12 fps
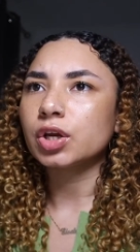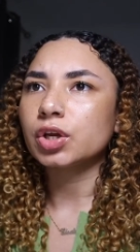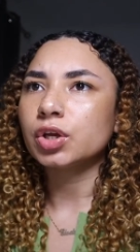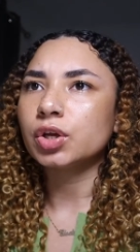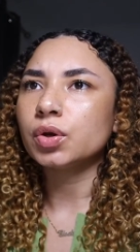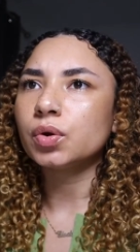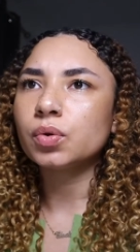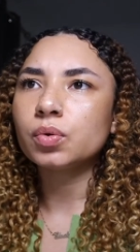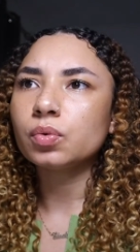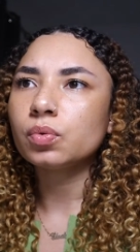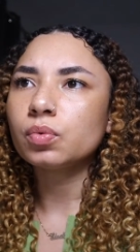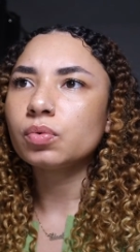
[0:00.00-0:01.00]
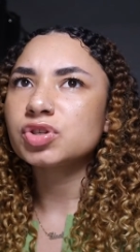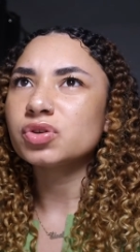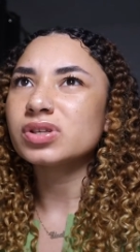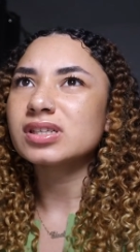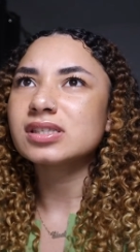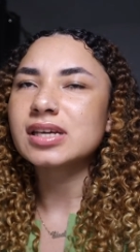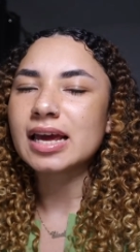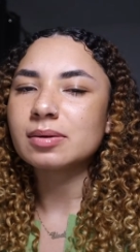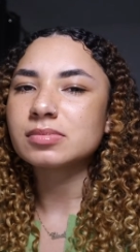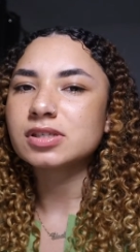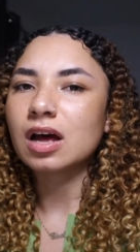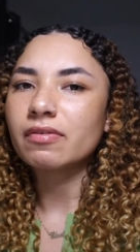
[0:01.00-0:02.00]
you do the
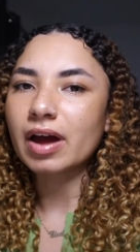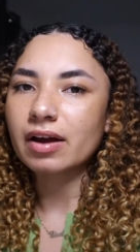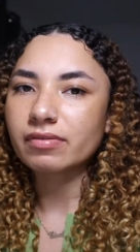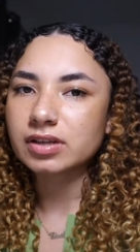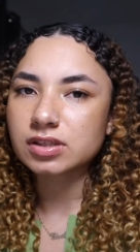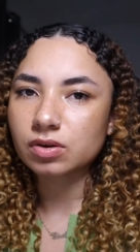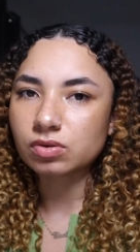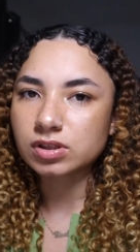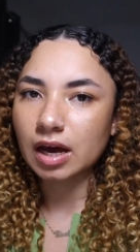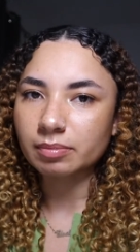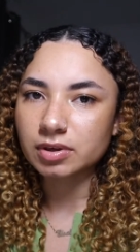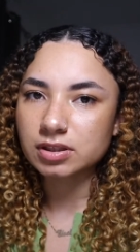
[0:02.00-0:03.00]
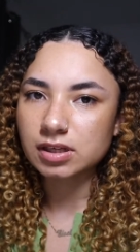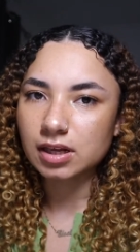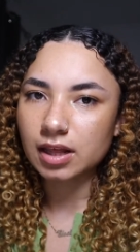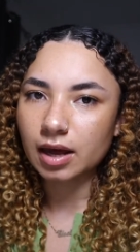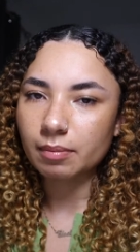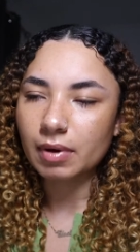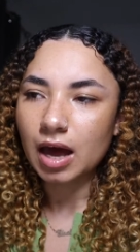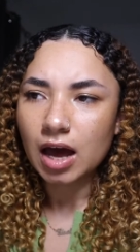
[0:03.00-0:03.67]
same stuff every single time you see them.